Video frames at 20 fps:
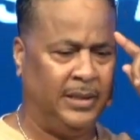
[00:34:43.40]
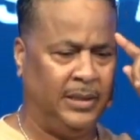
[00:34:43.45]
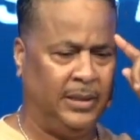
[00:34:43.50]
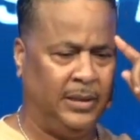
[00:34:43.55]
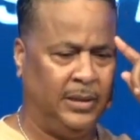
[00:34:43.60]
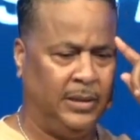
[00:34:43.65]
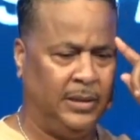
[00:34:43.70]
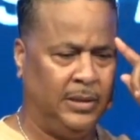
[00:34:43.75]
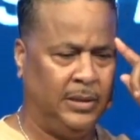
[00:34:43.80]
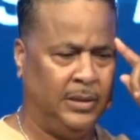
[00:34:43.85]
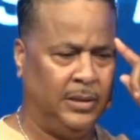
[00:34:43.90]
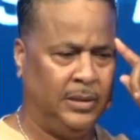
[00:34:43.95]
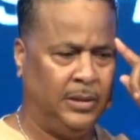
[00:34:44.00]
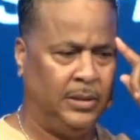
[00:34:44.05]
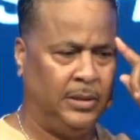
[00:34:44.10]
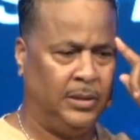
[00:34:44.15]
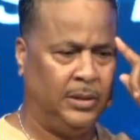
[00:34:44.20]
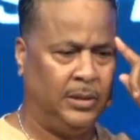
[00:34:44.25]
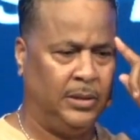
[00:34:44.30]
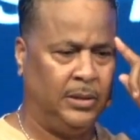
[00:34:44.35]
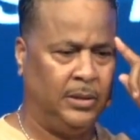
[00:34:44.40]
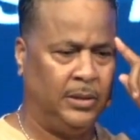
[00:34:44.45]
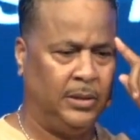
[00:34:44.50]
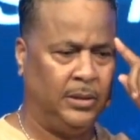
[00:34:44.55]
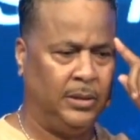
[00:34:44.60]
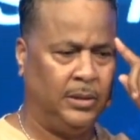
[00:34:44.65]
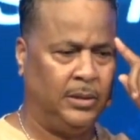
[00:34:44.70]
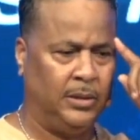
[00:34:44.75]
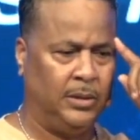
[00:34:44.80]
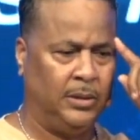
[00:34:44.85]

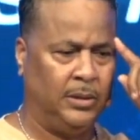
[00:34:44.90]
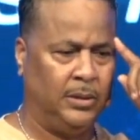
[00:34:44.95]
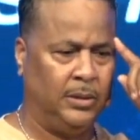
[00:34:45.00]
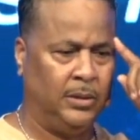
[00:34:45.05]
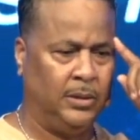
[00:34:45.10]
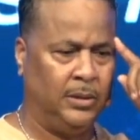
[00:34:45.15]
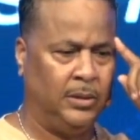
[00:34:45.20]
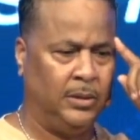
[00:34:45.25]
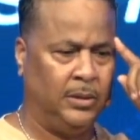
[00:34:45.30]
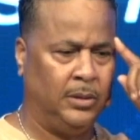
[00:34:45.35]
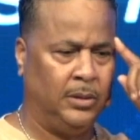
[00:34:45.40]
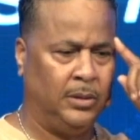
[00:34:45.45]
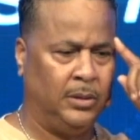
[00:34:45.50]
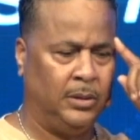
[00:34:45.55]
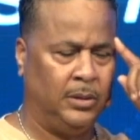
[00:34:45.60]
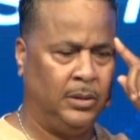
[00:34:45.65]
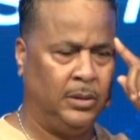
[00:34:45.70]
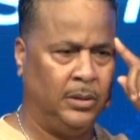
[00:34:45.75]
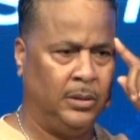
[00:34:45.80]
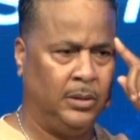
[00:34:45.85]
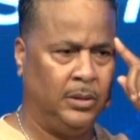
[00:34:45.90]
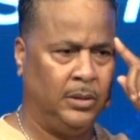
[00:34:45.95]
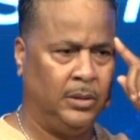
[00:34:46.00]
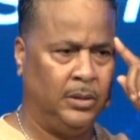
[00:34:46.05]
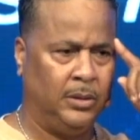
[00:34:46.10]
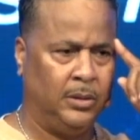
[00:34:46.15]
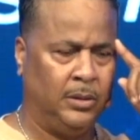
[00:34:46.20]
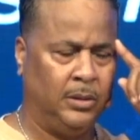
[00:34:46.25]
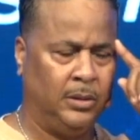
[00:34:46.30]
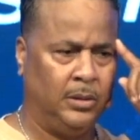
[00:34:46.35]

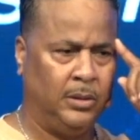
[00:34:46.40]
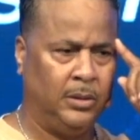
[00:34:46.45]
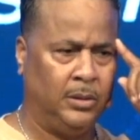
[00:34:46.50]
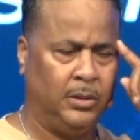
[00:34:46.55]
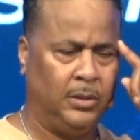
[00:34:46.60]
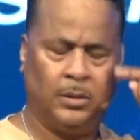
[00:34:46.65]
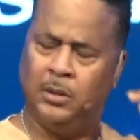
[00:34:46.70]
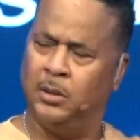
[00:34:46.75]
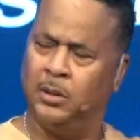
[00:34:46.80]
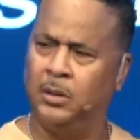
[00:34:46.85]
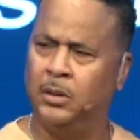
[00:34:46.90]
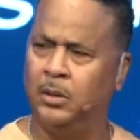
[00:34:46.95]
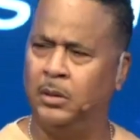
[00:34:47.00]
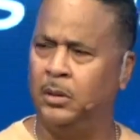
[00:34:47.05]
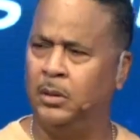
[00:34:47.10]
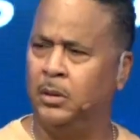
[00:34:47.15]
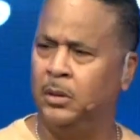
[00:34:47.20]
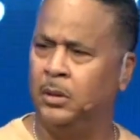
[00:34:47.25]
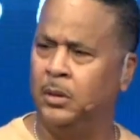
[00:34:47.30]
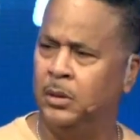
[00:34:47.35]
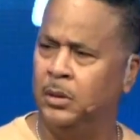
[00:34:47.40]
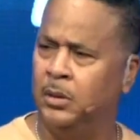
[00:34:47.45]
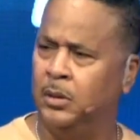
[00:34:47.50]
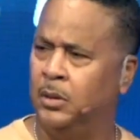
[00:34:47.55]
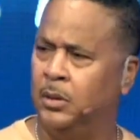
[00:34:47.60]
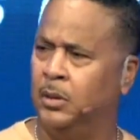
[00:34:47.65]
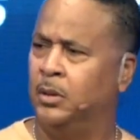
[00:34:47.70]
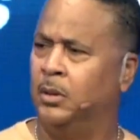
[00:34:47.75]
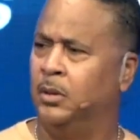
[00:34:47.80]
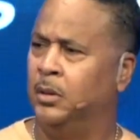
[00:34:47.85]

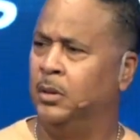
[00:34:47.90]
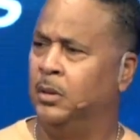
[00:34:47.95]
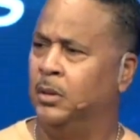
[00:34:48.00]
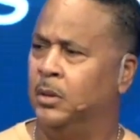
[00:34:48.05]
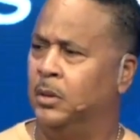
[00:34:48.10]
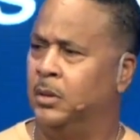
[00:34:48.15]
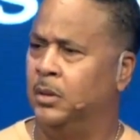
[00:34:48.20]
(no one is talking)